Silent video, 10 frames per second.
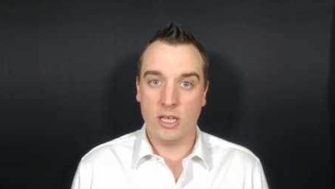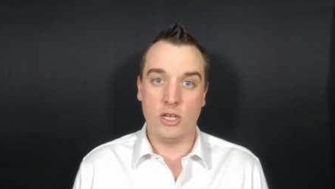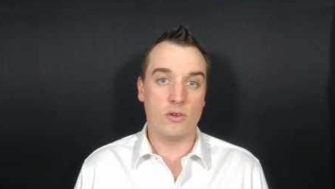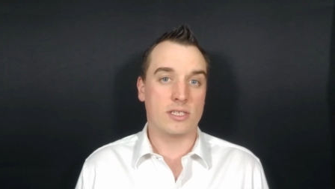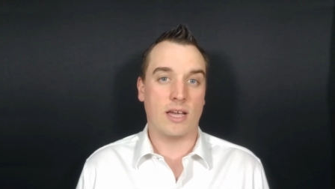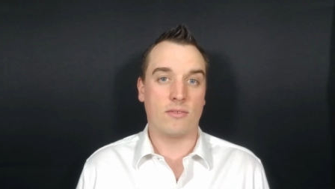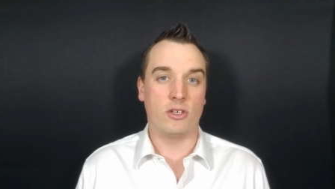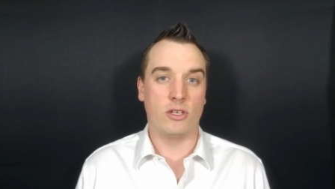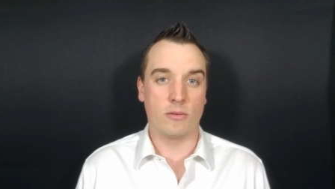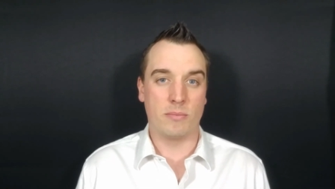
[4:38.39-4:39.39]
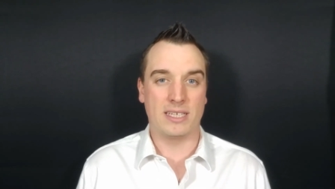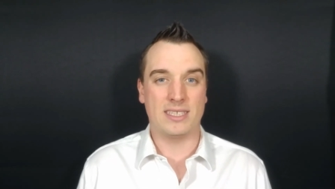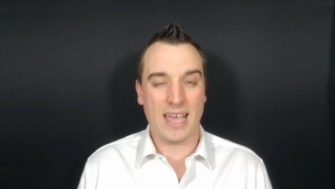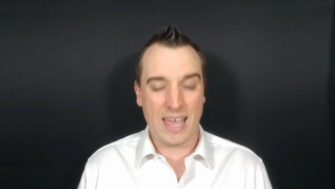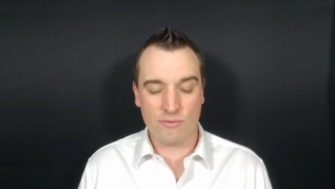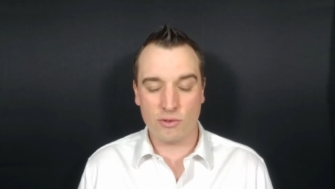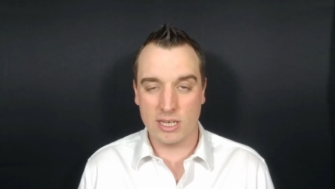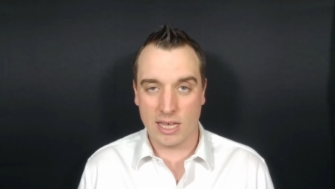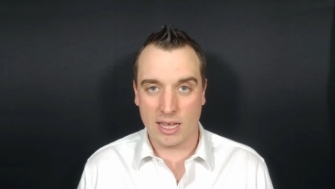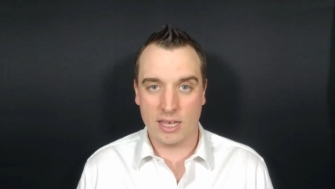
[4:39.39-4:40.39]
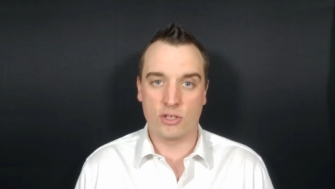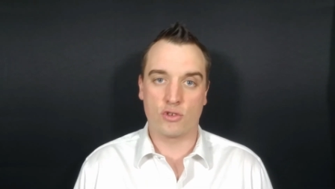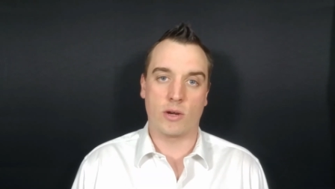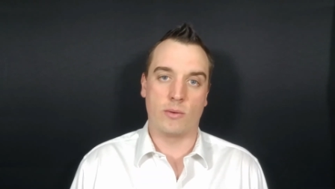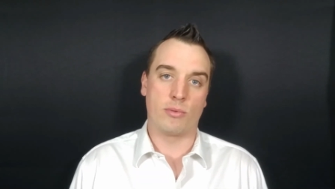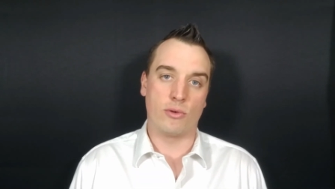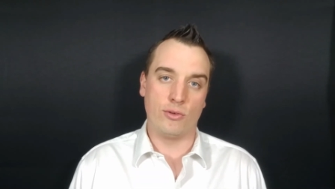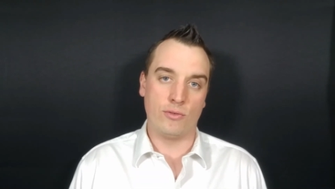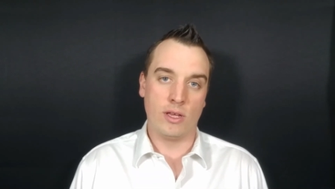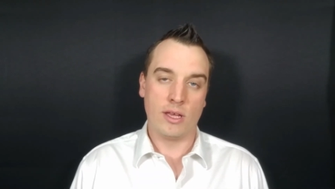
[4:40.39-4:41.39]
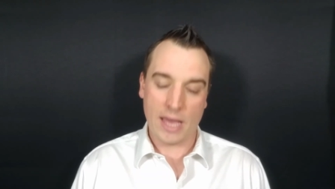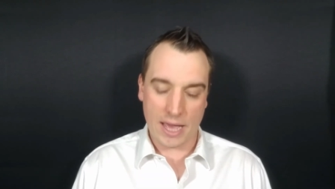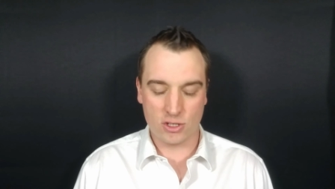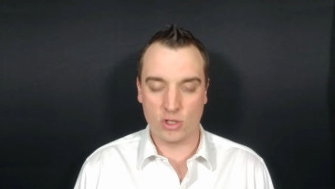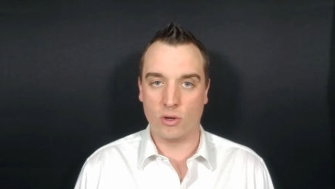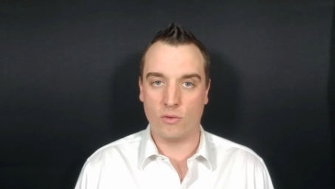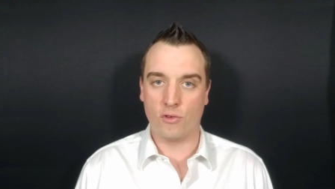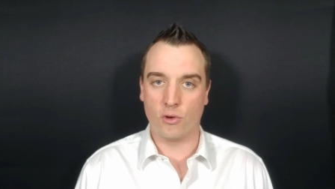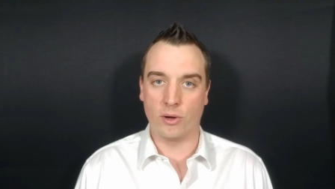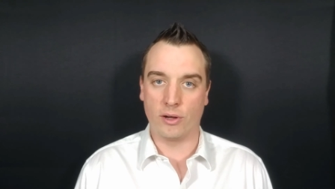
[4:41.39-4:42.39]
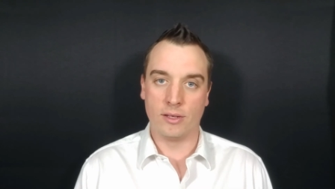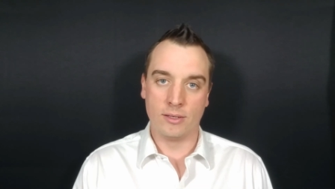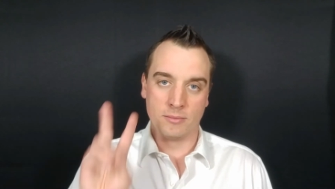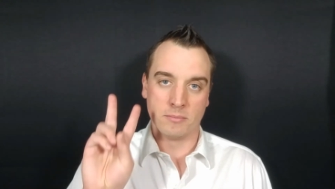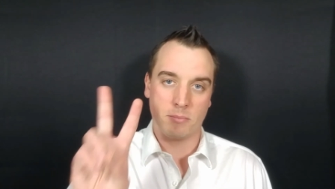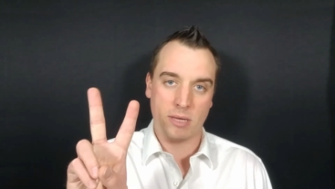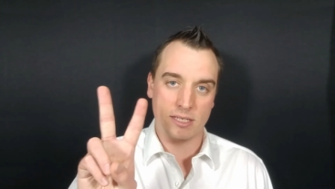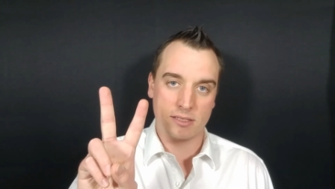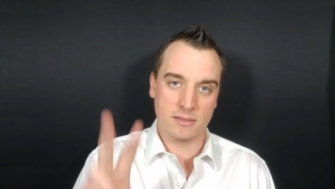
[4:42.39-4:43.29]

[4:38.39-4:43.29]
You just have to do your best every day and try to improve as you go forward. Peace.